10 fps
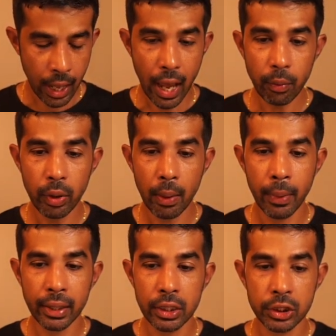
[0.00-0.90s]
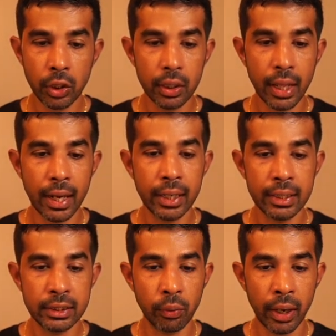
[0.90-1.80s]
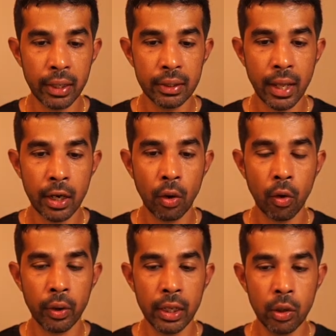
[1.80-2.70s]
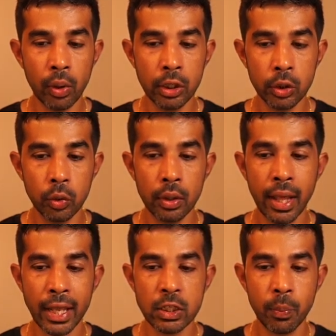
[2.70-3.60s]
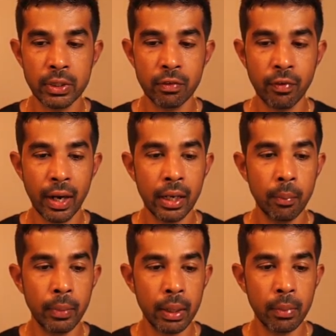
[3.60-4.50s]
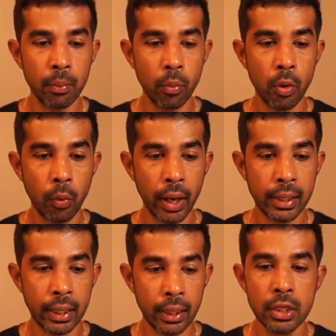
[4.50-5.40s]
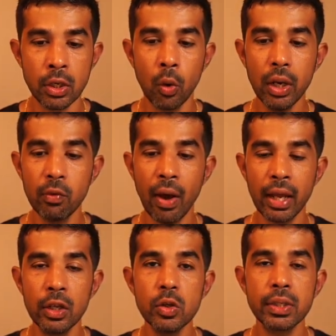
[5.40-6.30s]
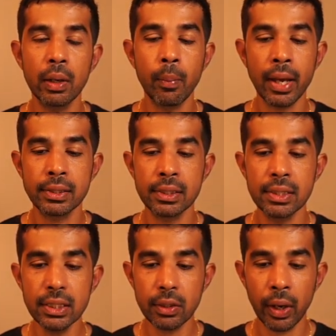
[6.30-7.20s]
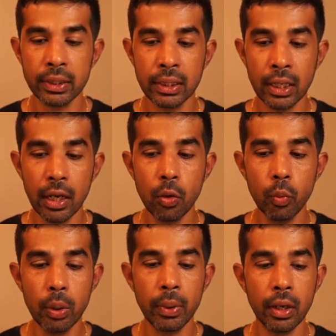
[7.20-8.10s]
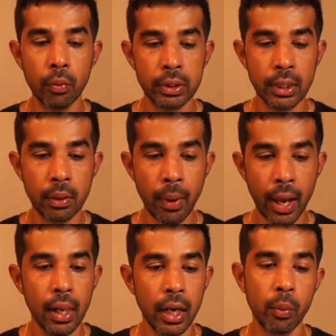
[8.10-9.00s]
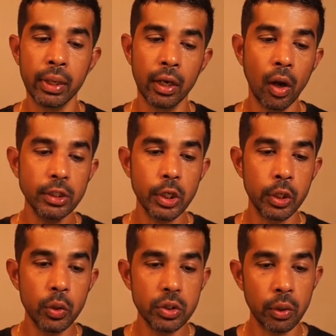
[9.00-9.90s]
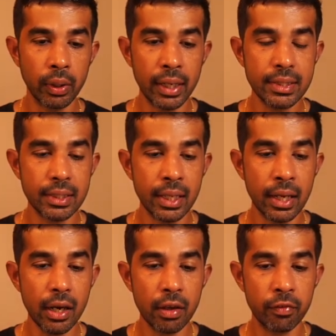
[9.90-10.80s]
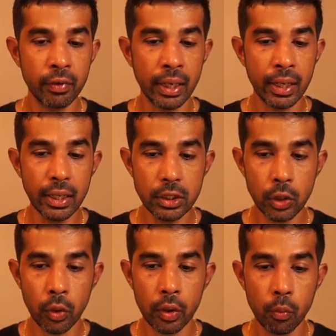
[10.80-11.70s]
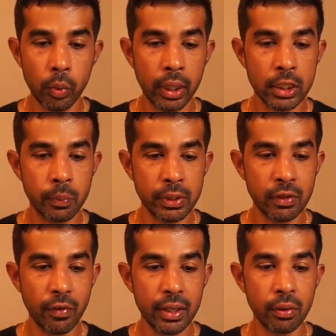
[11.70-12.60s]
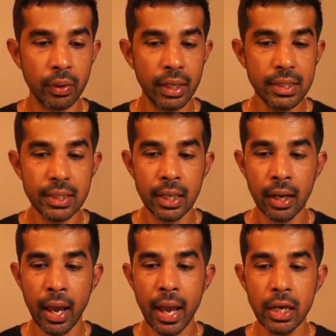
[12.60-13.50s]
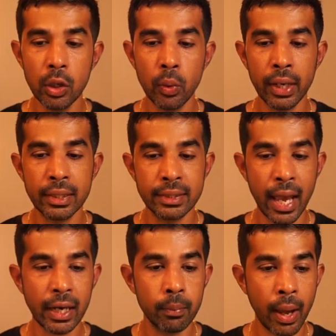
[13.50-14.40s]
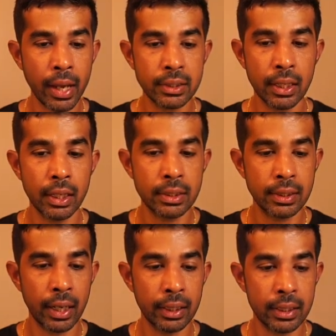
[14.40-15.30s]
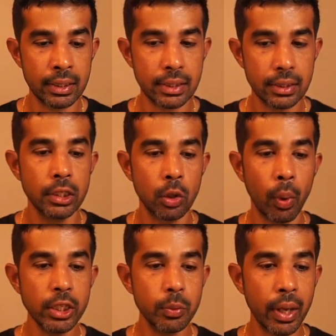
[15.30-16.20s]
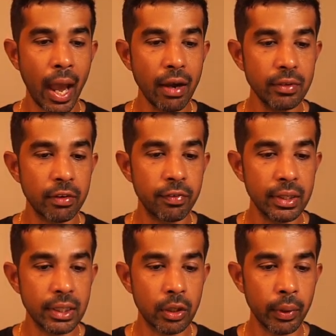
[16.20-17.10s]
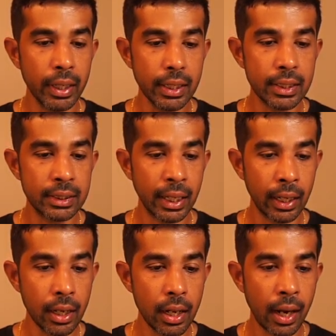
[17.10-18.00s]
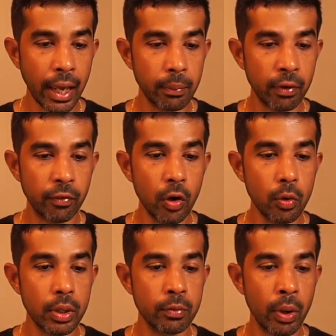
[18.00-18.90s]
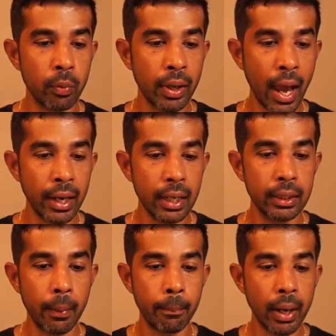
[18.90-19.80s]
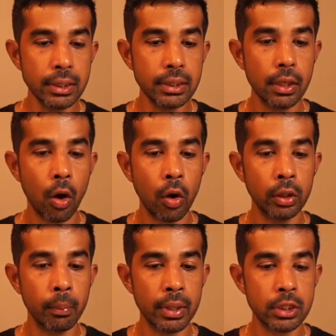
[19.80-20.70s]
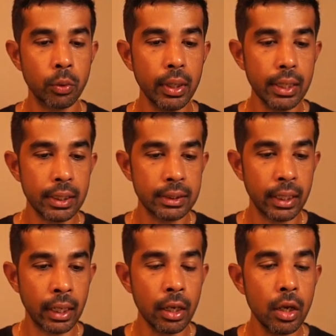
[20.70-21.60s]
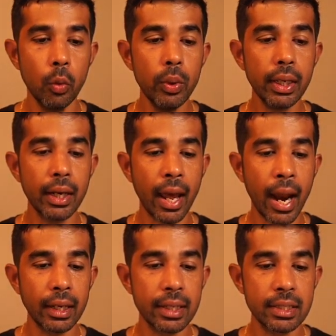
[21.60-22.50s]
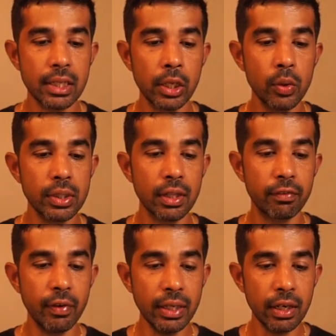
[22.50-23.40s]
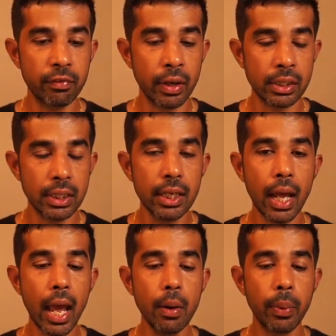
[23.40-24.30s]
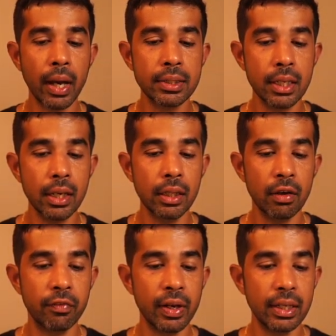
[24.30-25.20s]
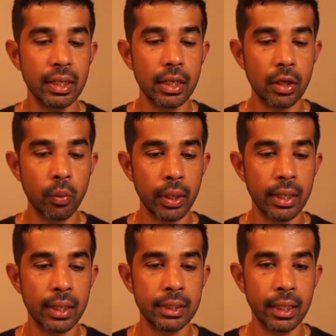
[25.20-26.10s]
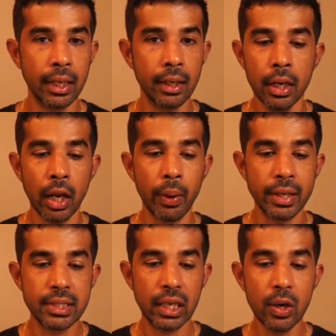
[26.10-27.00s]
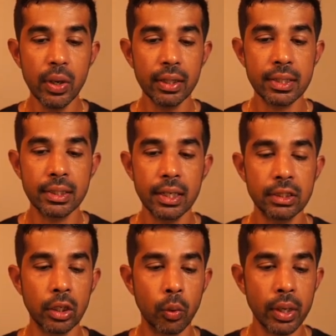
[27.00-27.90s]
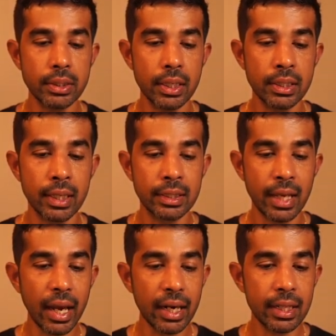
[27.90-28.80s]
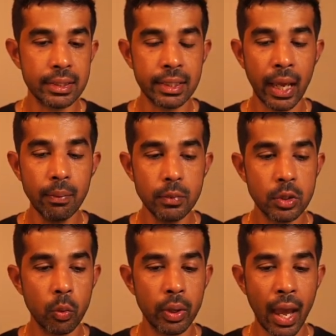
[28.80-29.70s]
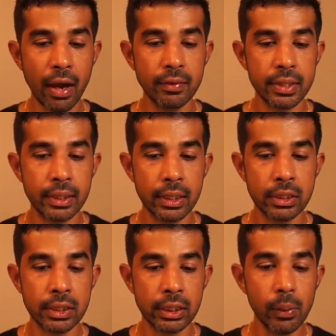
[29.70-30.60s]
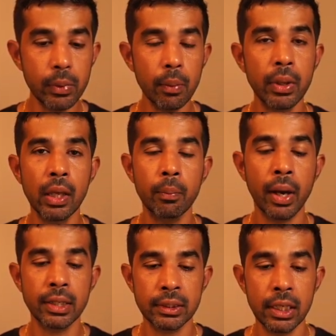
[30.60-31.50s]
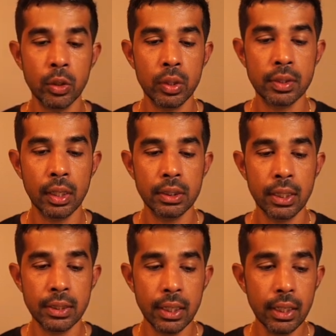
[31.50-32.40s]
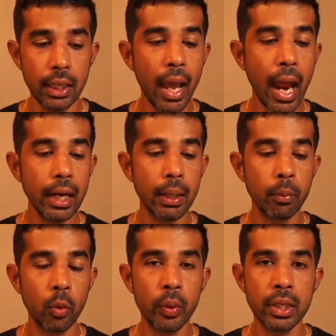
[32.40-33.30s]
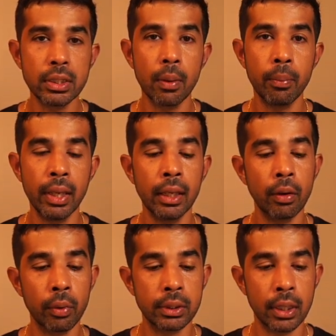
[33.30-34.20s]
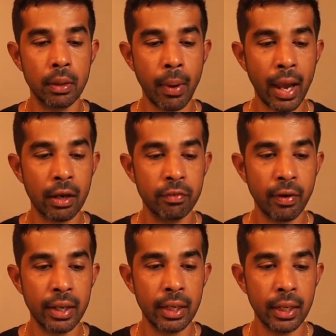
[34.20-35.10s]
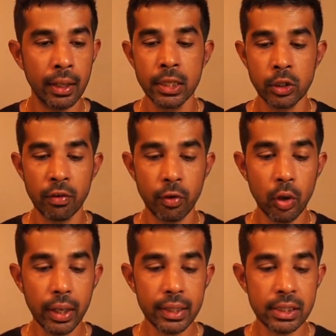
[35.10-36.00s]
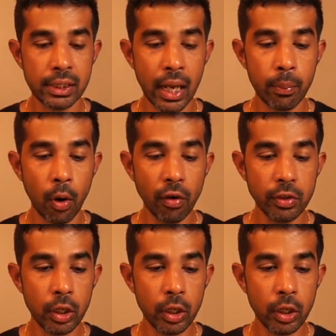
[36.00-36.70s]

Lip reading: and we are making sure that it is greater than or equal to that specified minimum rating. So only values that matches this criteria will be returned back. Now, we can also use the release year if needed. So we can specify the release year and do an exact match inside this. So once we have the filter query container, like before, when we added the must on the must query container, we can add this using the filter function and pass in the filter query container. Now executing the search request is exactly the same. So we have the search descriptor being passed into the search async and the movies being returned back finally. So if you look at the shape of the